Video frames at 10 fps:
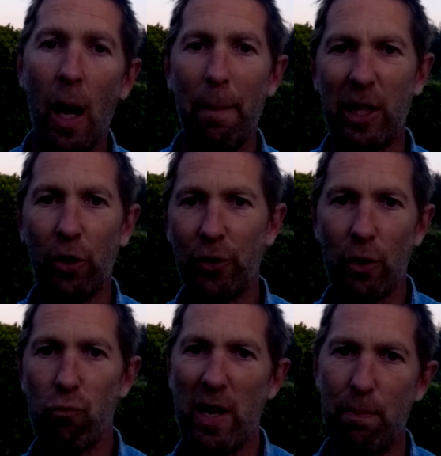because of the
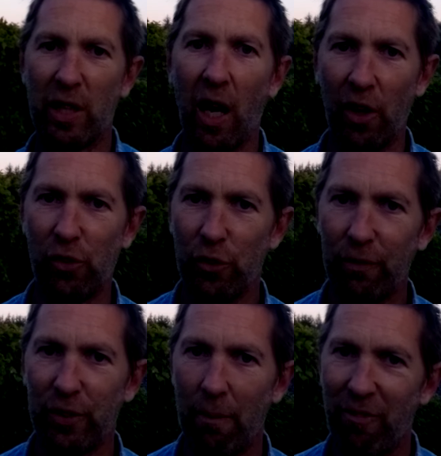repercussions of
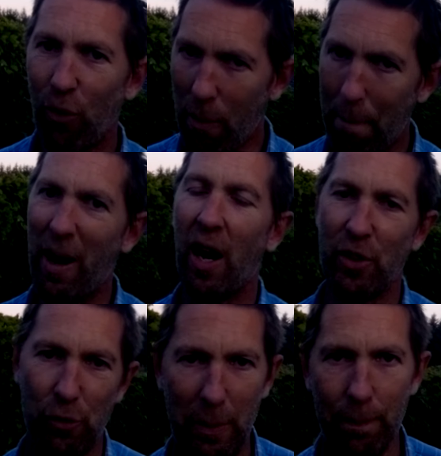some form of
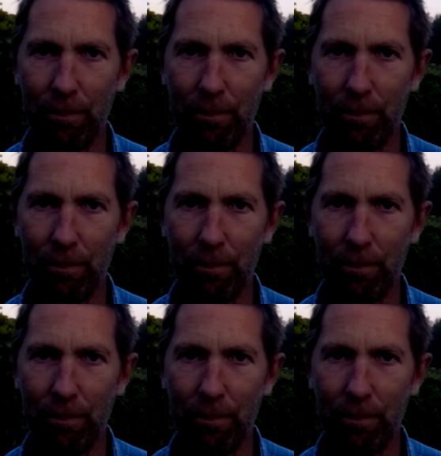punishment.